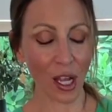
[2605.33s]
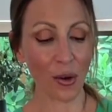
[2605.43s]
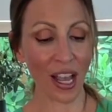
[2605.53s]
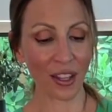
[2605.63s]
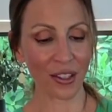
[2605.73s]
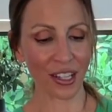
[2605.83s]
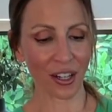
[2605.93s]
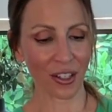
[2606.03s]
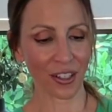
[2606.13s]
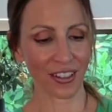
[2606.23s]
Oh, Heather's
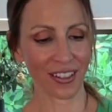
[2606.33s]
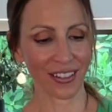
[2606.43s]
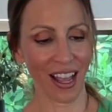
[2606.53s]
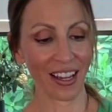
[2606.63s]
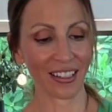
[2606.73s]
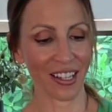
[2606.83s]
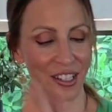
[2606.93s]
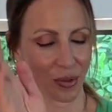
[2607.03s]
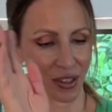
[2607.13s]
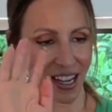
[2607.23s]
at
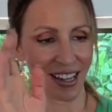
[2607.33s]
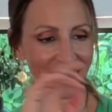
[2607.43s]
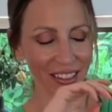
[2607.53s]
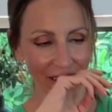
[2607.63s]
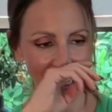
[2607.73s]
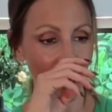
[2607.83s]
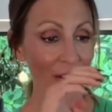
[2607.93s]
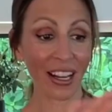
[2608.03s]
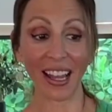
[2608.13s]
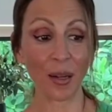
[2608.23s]
lunch with Dad and Elaine. All
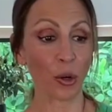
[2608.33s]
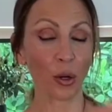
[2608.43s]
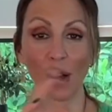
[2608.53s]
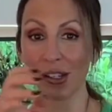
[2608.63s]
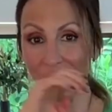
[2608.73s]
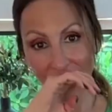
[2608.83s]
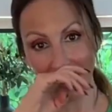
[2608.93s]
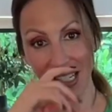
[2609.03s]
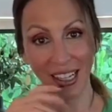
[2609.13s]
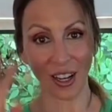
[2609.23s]
right, any more questions? I'll
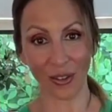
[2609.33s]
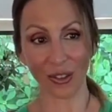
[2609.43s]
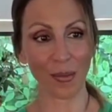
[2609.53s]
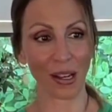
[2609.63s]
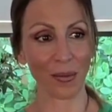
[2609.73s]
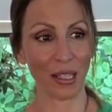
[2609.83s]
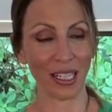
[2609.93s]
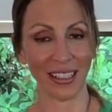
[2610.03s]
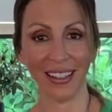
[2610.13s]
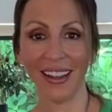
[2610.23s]
hang out for about a
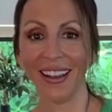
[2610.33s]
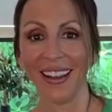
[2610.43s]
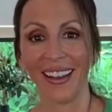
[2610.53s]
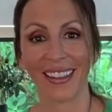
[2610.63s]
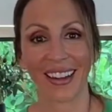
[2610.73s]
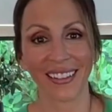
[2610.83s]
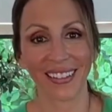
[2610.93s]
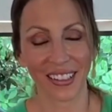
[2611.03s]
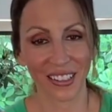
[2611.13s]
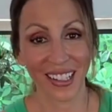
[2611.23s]
minute and then I'll
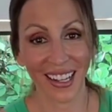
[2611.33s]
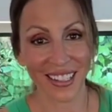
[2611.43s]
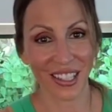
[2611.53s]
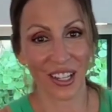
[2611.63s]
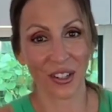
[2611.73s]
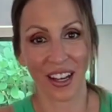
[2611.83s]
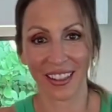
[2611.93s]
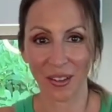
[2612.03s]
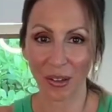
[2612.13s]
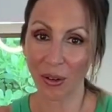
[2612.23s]
let you guys go. I
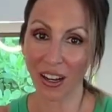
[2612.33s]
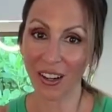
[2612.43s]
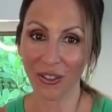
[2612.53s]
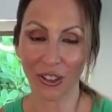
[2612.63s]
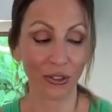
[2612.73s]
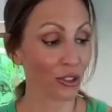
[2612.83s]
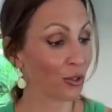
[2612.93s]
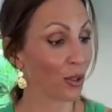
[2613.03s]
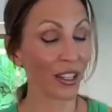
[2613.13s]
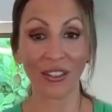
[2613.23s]
think we were on for a full
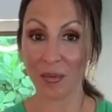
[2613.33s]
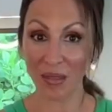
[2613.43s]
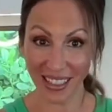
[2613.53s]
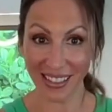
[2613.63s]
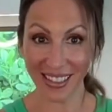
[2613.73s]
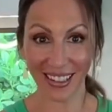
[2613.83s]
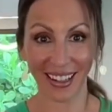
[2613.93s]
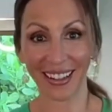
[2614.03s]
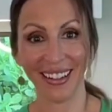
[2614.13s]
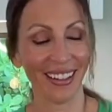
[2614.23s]
45 minutes
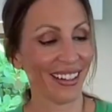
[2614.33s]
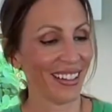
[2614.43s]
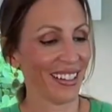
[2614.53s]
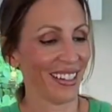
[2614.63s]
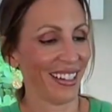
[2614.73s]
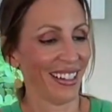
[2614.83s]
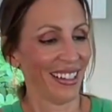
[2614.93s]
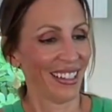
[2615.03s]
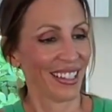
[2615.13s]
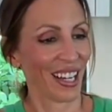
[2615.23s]
today.
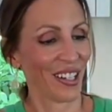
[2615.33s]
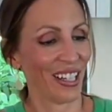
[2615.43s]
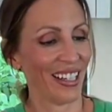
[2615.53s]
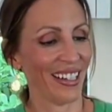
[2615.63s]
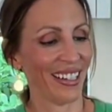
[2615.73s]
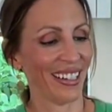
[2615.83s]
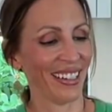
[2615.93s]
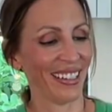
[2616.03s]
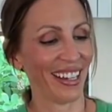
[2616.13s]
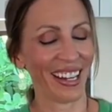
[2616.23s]
So
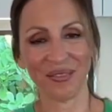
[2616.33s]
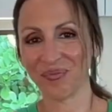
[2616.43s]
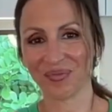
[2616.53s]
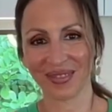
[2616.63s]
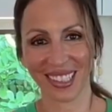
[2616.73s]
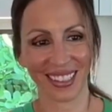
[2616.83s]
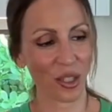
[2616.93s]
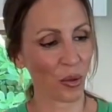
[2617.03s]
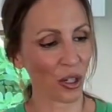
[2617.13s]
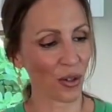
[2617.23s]
yeah,
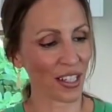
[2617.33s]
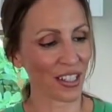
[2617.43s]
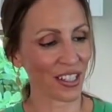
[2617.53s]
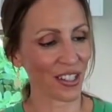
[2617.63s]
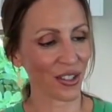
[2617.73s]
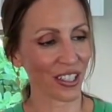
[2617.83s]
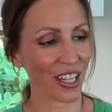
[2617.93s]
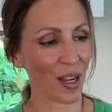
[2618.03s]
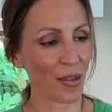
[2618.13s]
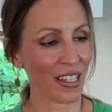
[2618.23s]
no more questions or
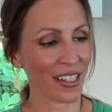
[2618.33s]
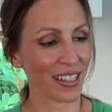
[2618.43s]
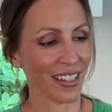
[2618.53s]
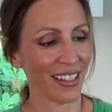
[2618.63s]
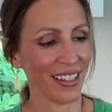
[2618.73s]
comments.